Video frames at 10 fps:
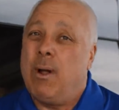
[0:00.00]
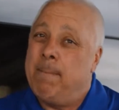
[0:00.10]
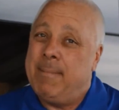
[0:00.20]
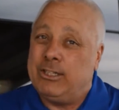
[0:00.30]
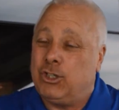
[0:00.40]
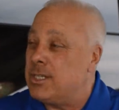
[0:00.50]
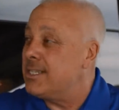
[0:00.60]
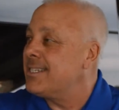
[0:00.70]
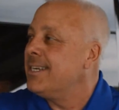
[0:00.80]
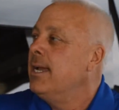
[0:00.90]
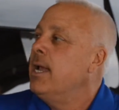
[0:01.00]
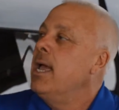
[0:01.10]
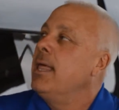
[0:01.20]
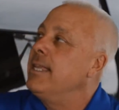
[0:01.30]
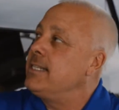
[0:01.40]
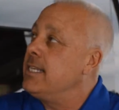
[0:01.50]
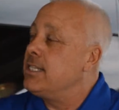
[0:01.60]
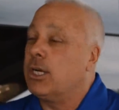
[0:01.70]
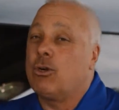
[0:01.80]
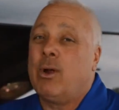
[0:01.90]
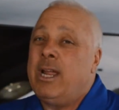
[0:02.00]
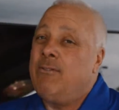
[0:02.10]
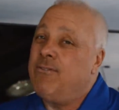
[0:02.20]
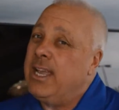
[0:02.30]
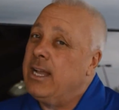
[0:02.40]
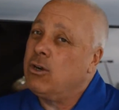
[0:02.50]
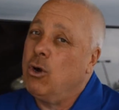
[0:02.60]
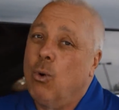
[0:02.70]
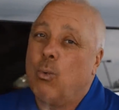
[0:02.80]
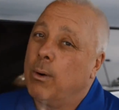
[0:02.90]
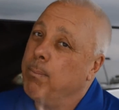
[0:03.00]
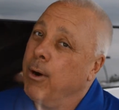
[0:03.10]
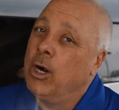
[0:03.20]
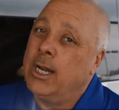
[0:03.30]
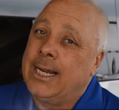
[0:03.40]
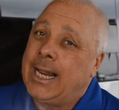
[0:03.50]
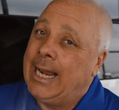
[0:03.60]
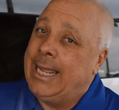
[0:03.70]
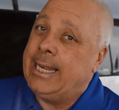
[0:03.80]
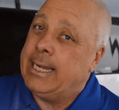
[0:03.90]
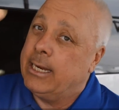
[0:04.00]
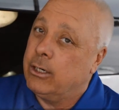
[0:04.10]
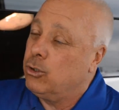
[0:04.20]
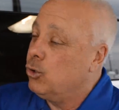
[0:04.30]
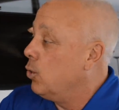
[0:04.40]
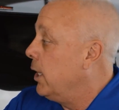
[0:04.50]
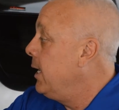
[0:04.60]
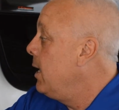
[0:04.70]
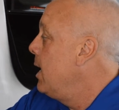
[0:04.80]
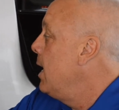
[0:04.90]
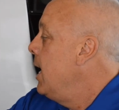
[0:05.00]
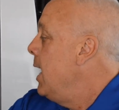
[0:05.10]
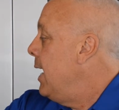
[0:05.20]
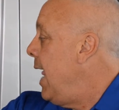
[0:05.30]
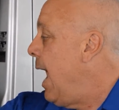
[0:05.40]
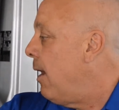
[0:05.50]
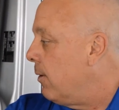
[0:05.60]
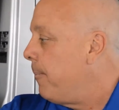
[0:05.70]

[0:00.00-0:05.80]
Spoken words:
emissions. This is a green vehicle. We're burning clean here, Julie. Now,